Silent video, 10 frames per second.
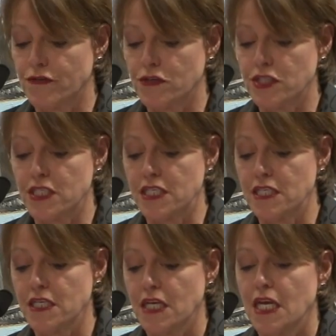
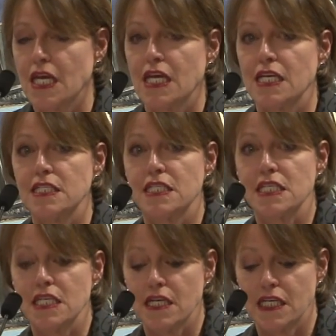University.
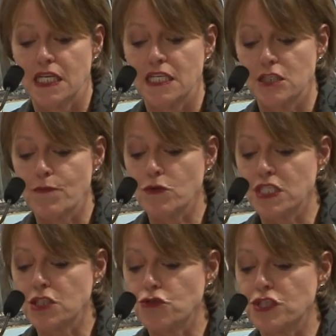He's, he's
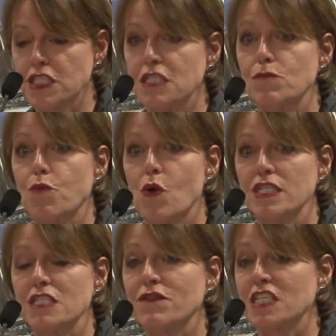most interested in
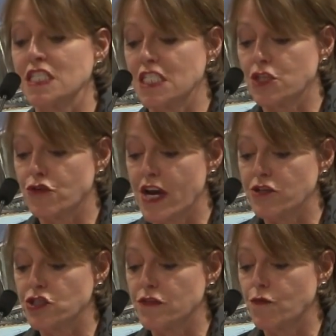points of
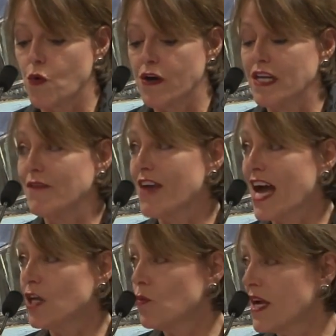consideration for
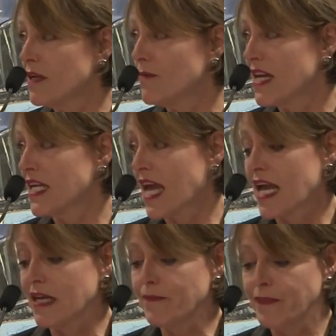evaluating
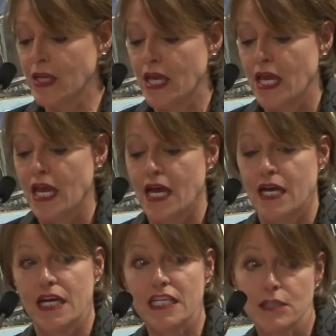Medicaid
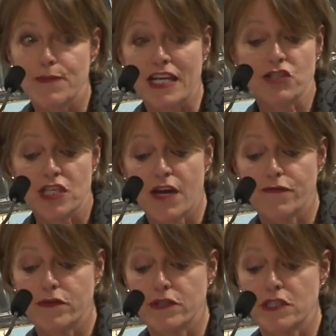uh, expansion
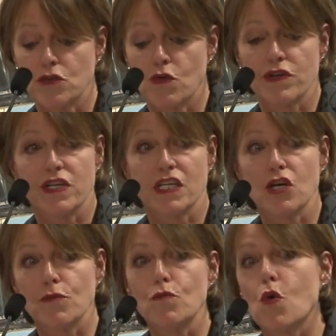efforts in order to
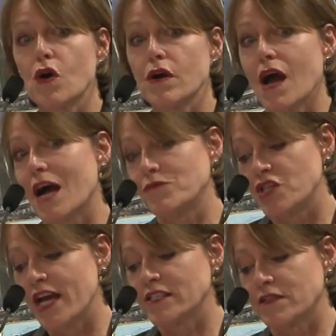look more
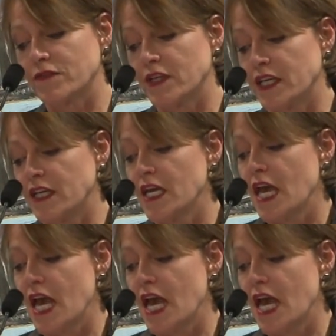objectively